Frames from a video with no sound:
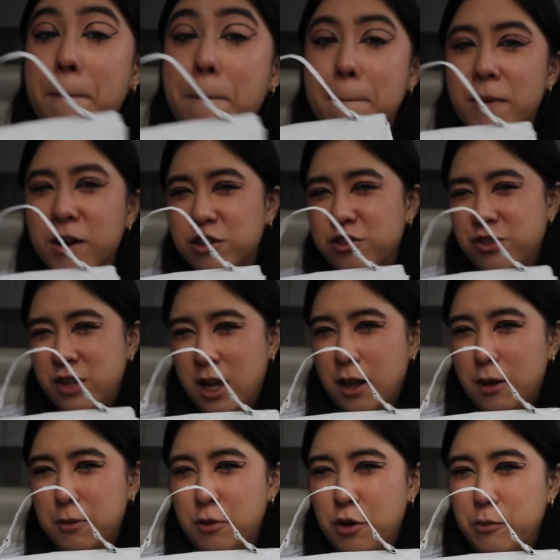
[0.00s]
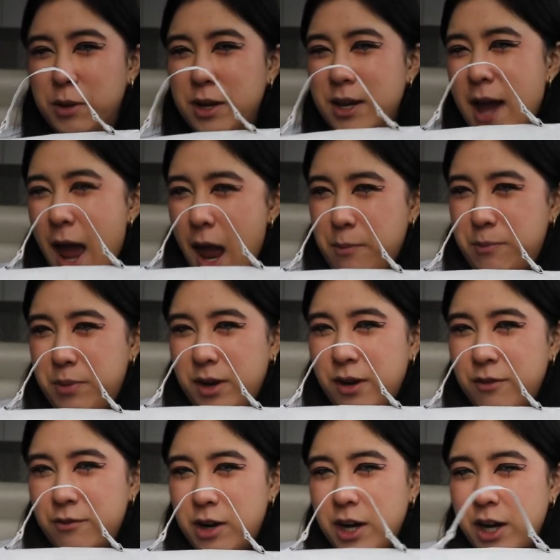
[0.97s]
Margiela moment
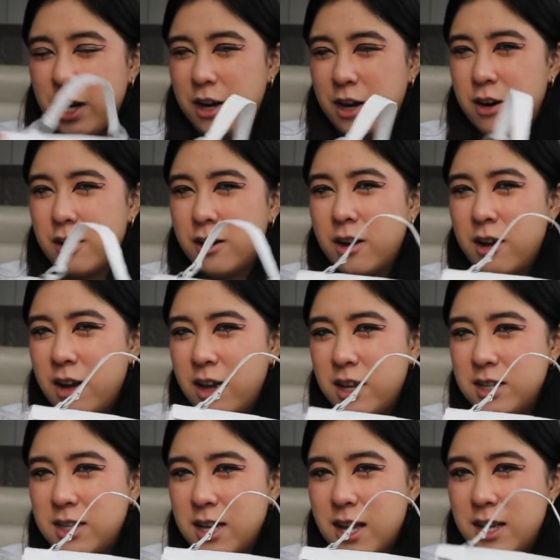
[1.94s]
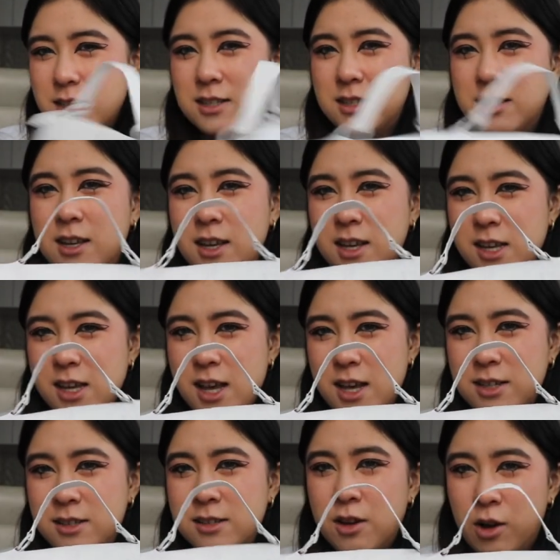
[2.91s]
happening right here. Yes, yes,